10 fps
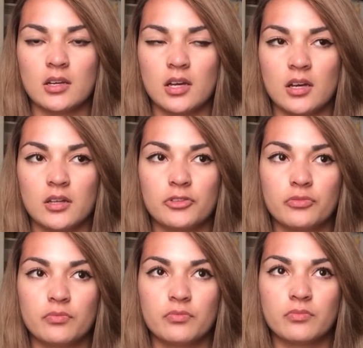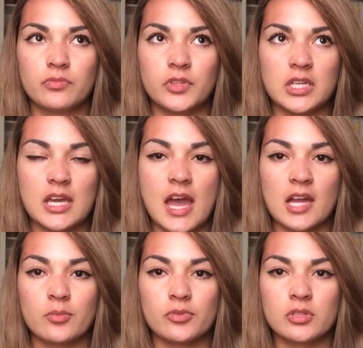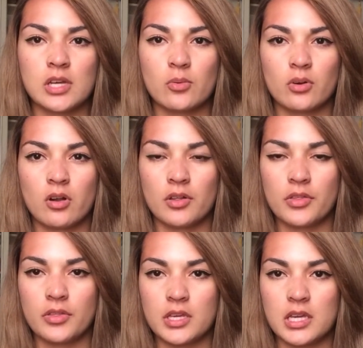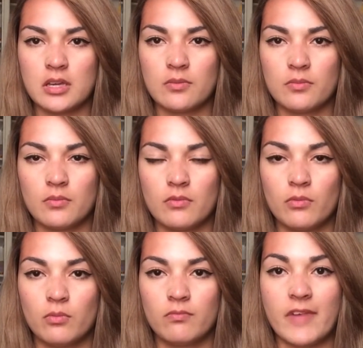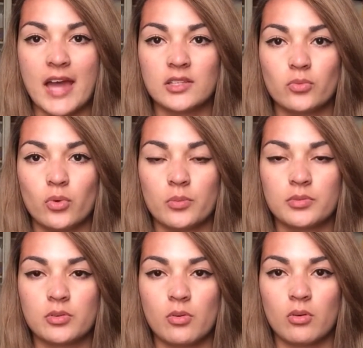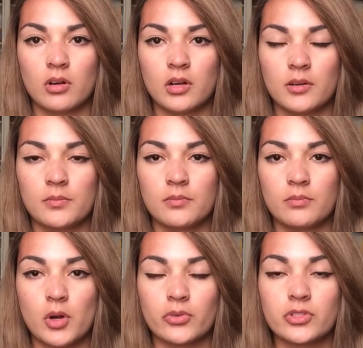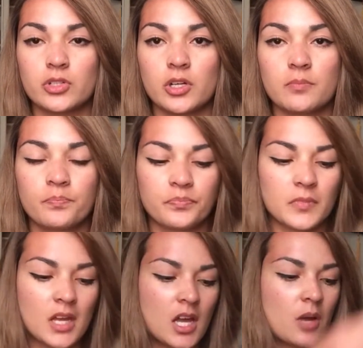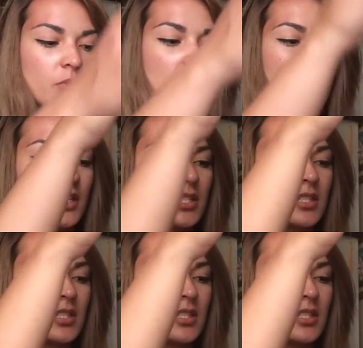the animals that were on the Vans Warped Tour poster. But I